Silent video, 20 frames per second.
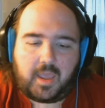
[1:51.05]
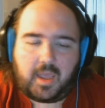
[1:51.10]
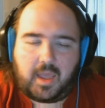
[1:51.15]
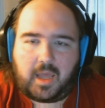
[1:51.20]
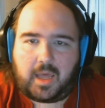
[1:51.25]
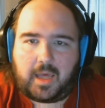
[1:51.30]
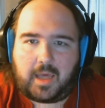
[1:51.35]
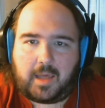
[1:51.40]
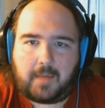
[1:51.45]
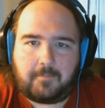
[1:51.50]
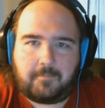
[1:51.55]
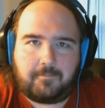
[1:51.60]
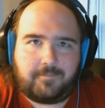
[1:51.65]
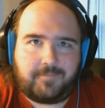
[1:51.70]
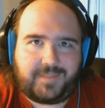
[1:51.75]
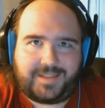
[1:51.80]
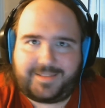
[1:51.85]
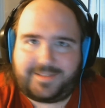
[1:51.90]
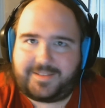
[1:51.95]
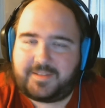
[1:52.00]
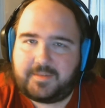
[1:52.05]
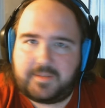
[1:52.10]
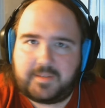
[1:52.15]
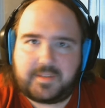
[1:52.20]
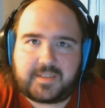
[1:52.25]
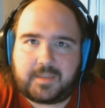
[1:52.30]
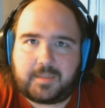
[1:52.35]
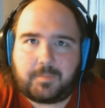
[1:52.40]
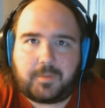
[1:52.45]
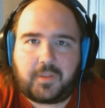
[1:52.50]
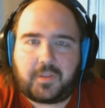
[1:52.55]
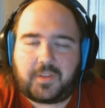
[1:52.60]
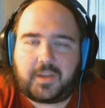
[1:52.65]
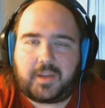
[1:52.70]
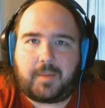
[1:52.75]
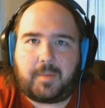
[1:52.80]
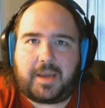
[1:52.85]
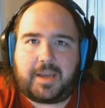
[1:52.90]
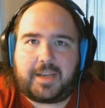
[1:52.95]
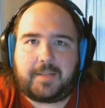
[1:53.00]
Um, that's the simple thing
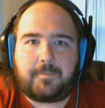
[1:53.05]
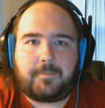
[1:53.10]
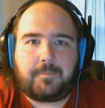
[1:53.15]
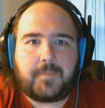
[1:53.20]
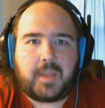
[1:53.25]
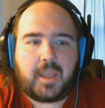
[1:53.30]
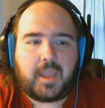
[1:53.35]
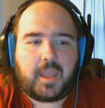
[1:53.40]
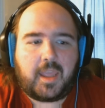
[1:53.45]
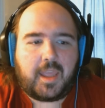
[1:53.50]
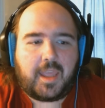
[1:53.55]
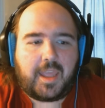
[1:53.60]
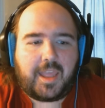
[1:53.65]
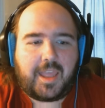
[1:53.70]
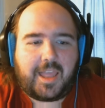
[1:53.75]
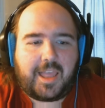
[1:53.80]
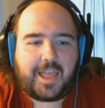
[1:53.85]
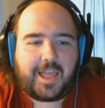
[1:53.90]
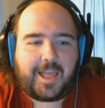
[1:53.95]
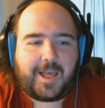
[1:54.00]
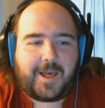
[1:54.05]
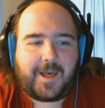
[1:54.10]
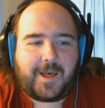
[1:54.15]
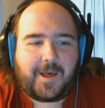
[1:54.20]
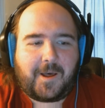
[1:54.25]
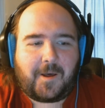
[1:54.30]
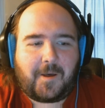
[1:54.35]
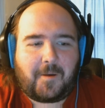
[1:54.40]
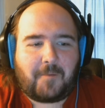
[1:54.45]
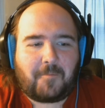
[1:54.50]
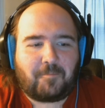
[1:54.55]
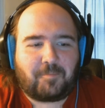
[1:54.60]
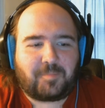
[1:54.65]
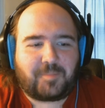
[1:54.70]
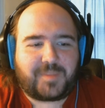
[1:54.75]
about it. Um,